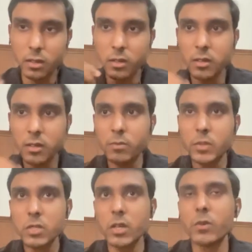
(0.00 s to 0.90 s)

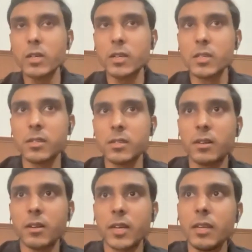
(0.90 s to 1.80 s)
Uh, so I worked as a
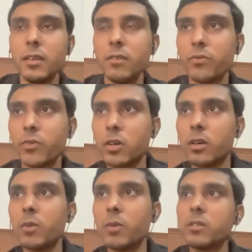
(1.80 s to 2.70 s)
trainee for
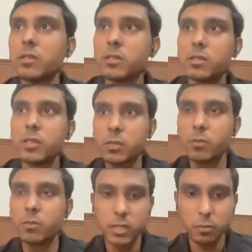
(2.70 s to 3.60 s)
about six
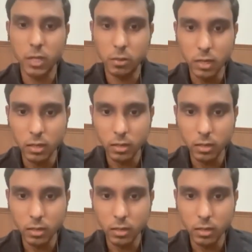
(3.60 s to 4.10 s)
months at PickMe